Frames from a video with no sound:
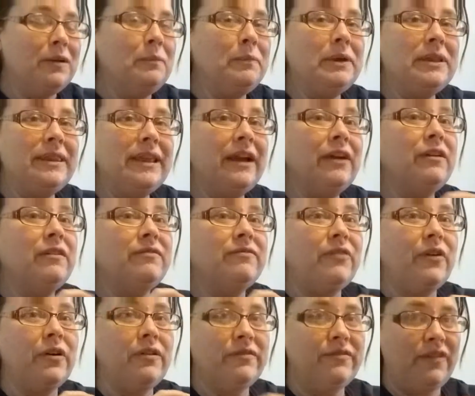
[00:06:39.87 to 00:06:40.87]
but they are
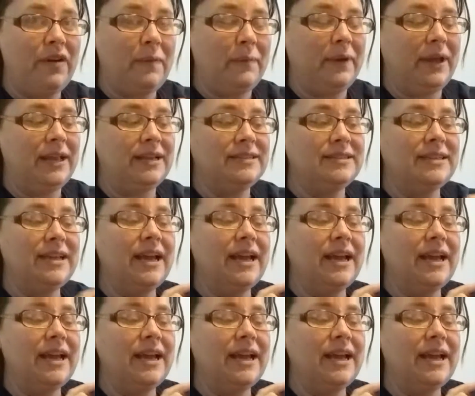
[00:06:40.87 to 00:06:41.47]
far from it.